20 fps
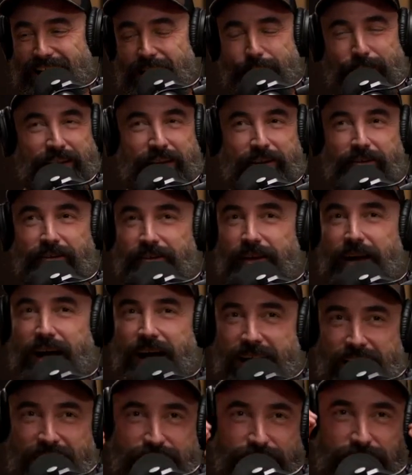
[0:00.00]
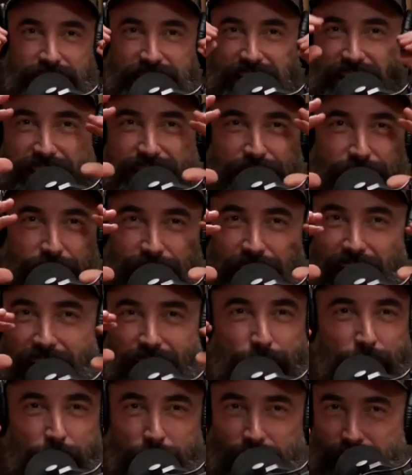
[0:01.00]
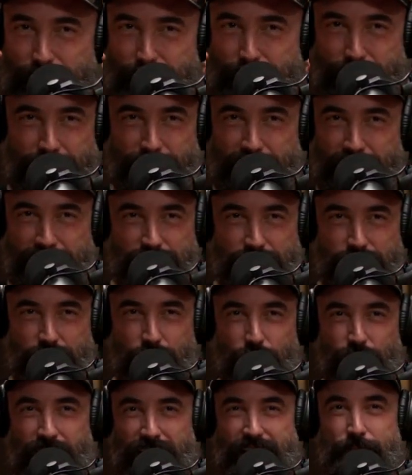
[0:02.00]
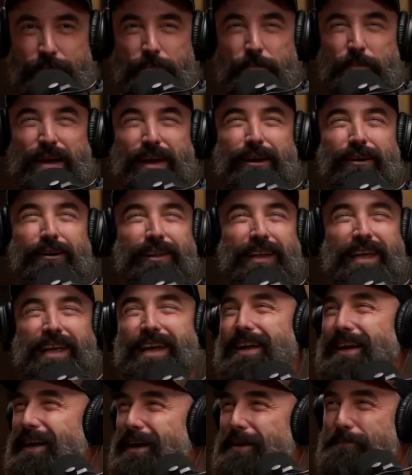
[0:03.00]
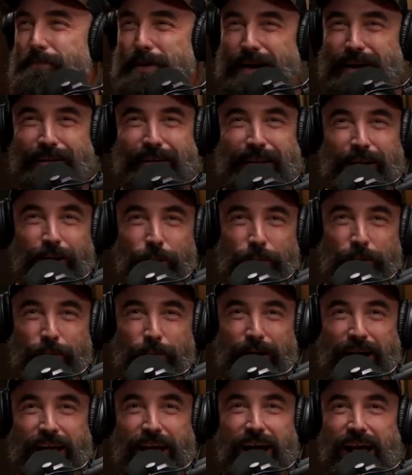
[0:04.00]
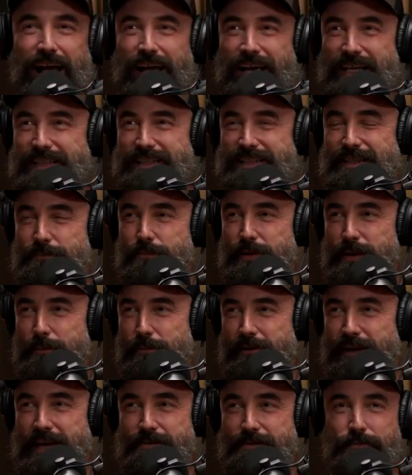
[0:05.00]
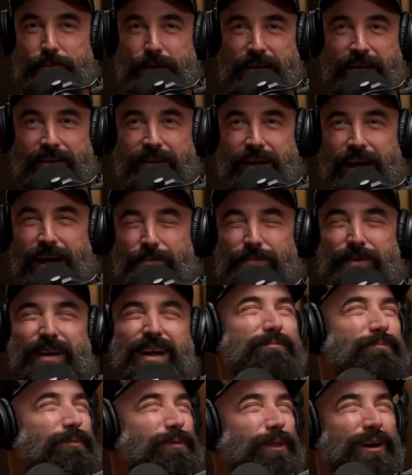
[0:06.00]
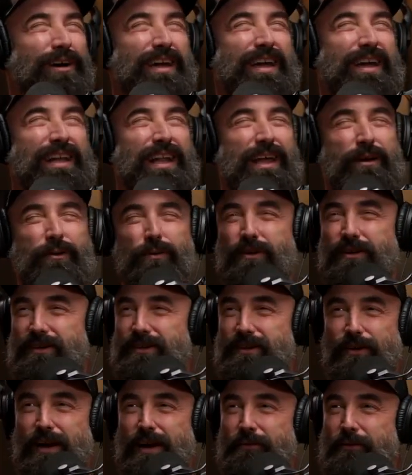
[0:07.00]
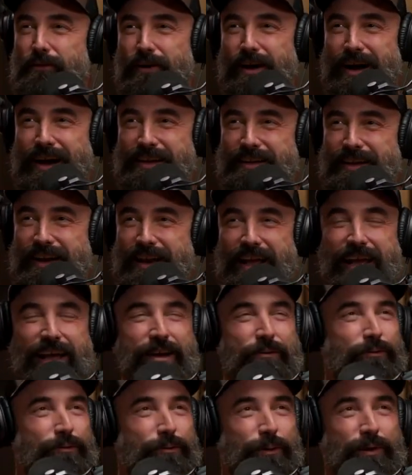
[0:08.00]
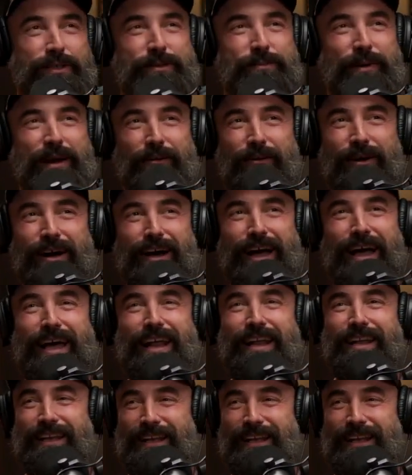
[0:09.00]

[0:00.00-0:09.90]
I mean, your eyes are sensitive to light. I remember coming out of school, I could barely barely open my eyes, and people are getting picked up, and I'm looking like, where do I have a ride today? Where's my ride?